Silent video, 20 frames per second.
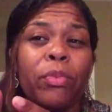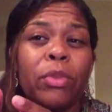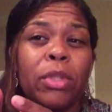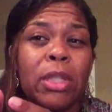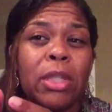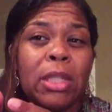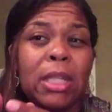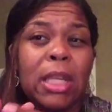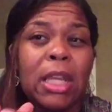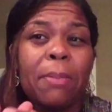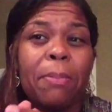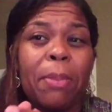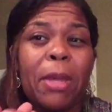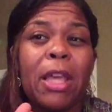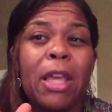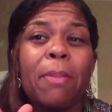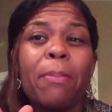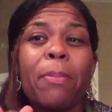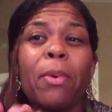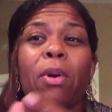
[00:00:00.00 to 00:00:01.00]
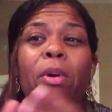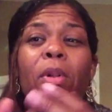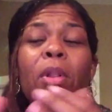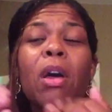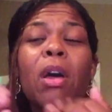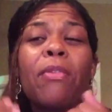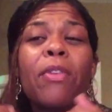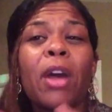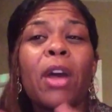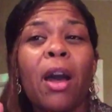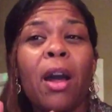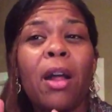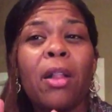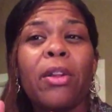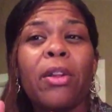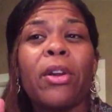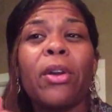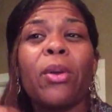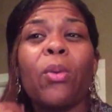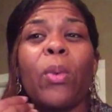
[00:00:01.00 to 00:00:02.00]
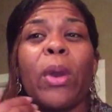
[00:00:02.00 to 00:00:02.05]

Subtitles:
see people of color